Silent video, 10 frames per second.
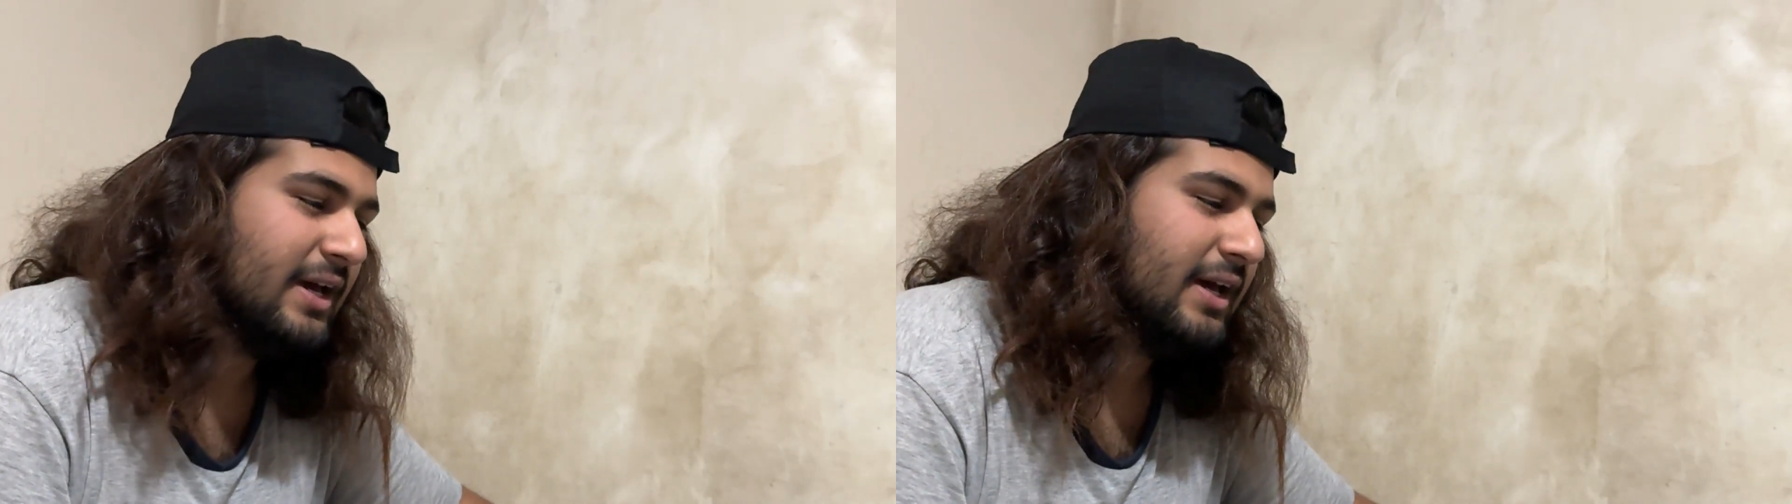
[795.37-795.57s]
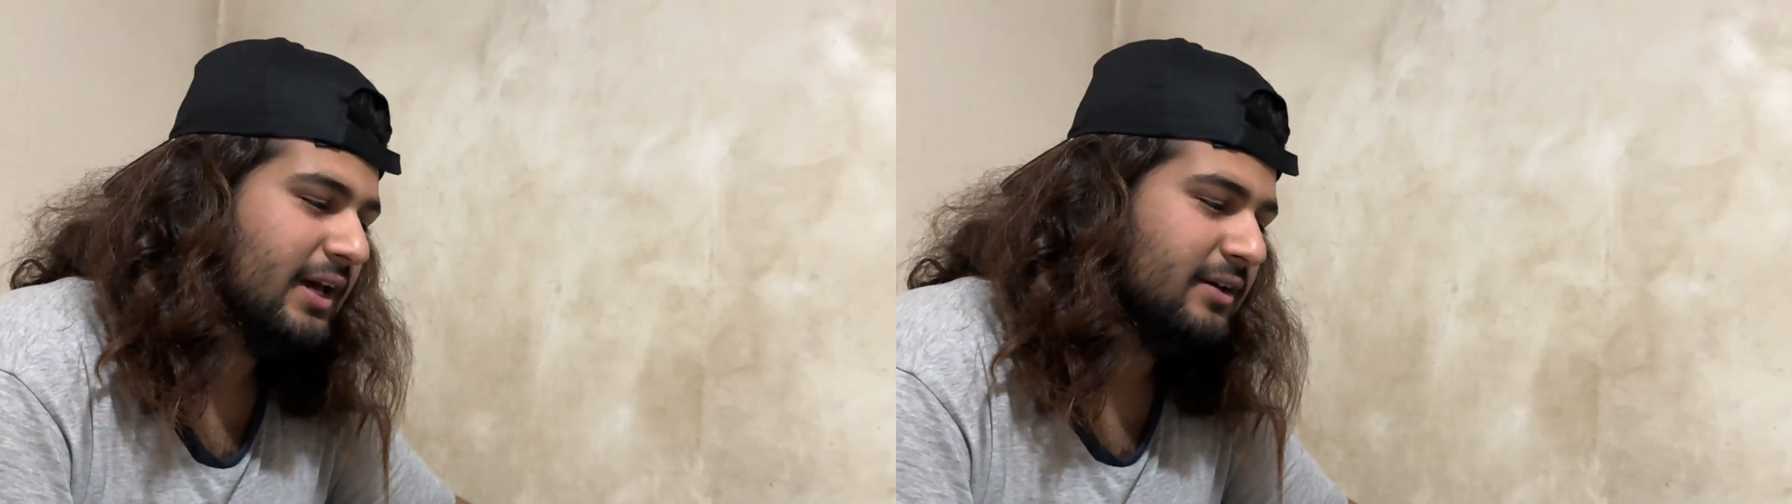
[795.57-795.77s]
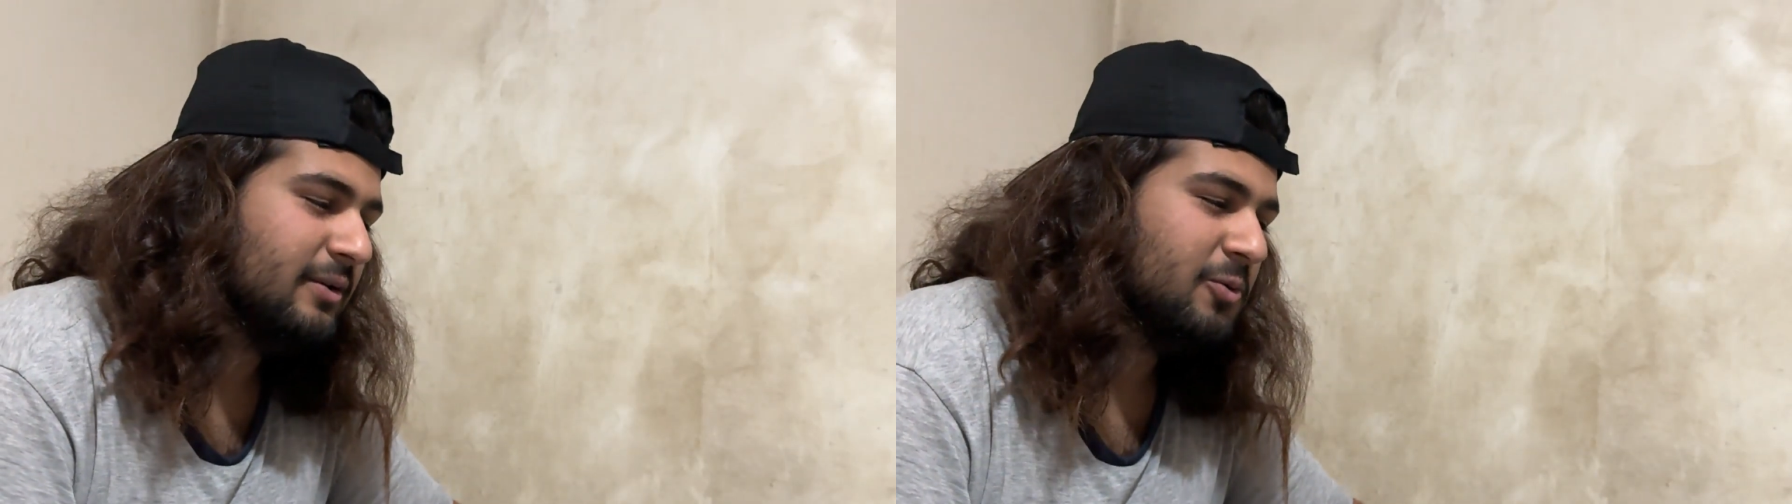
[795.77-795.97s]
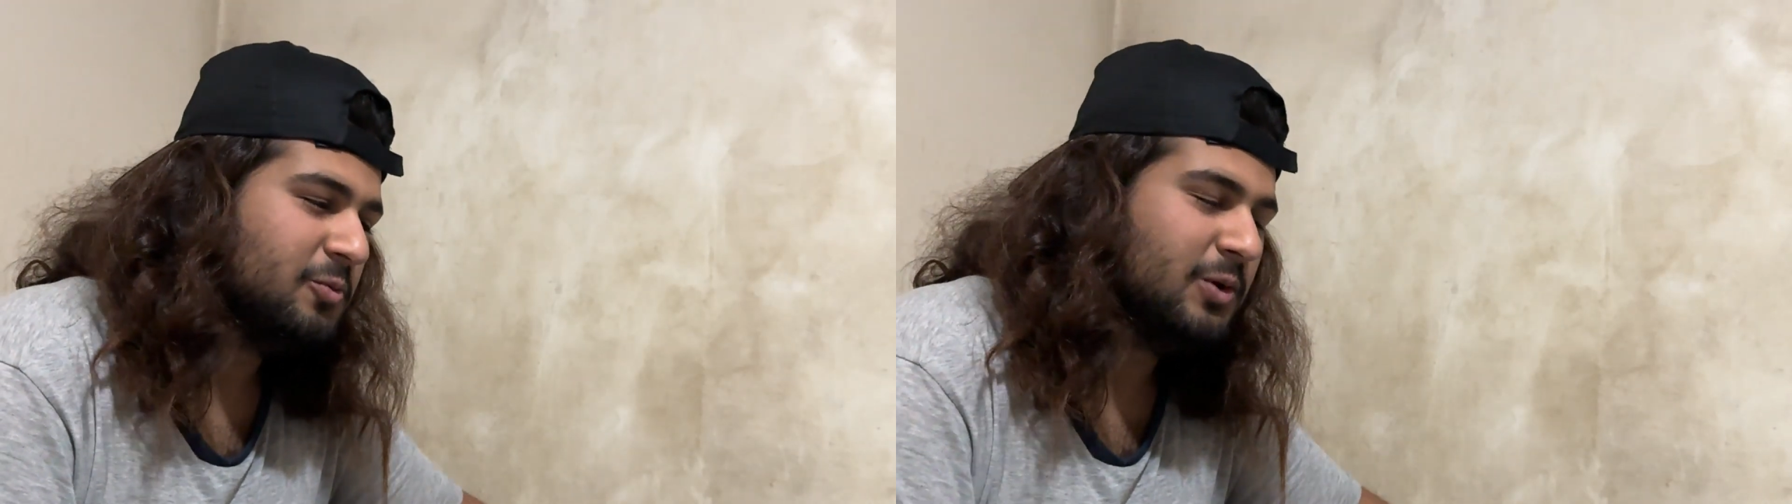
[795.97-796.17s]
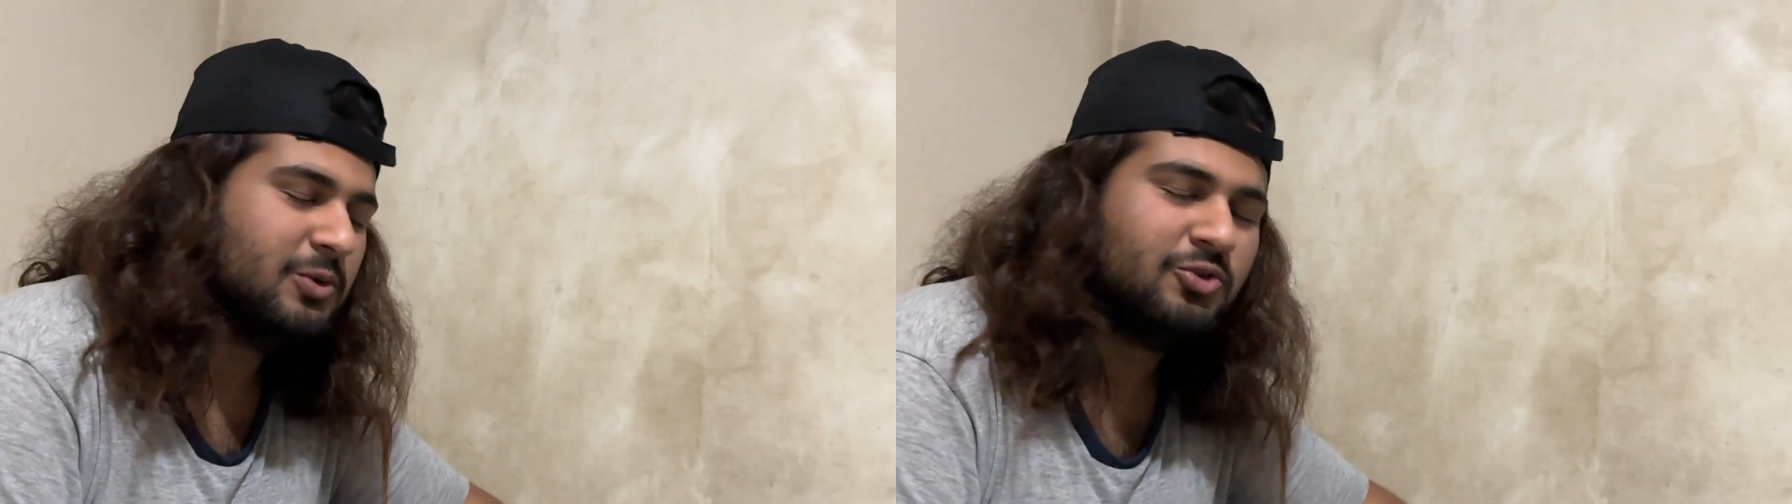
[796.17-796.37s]
hey,
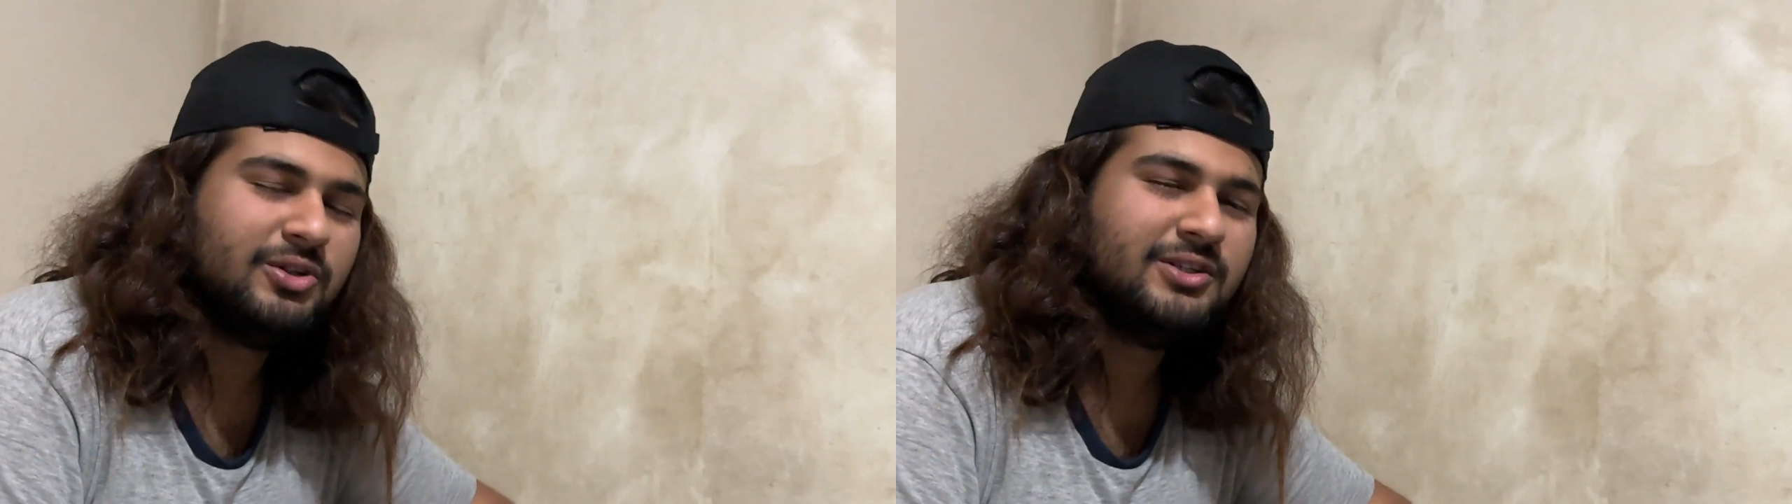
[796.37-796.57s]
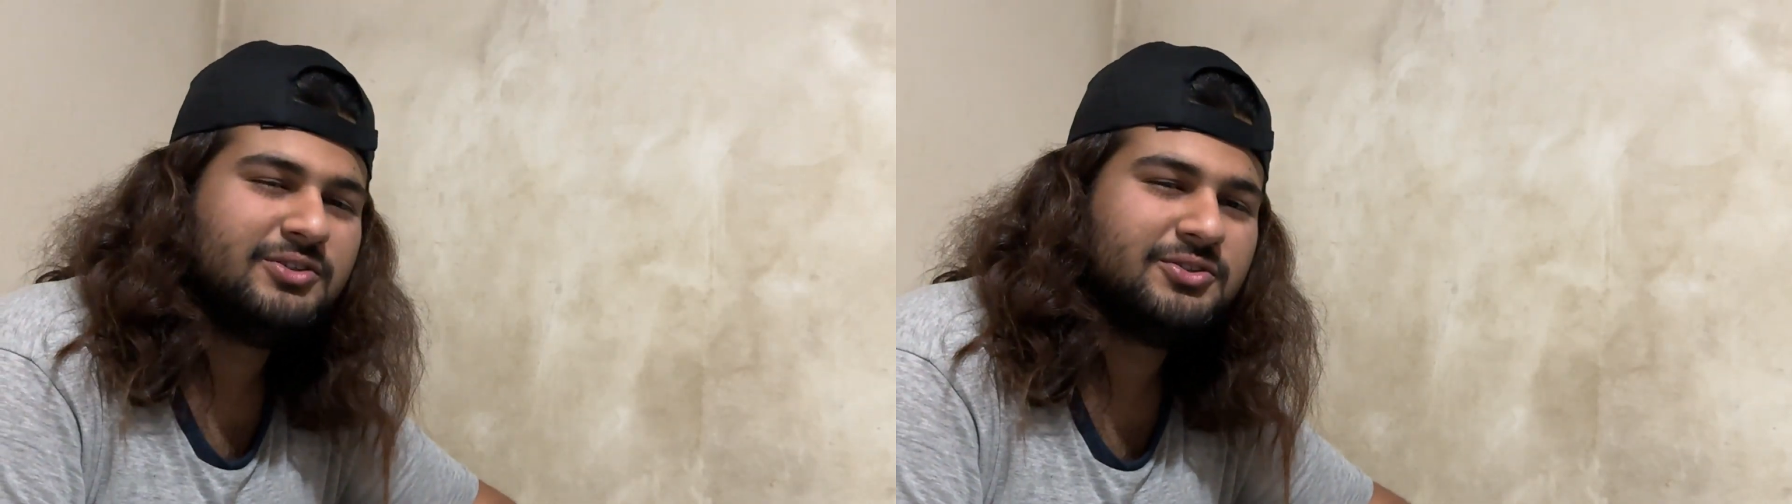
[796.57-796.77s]
we will release your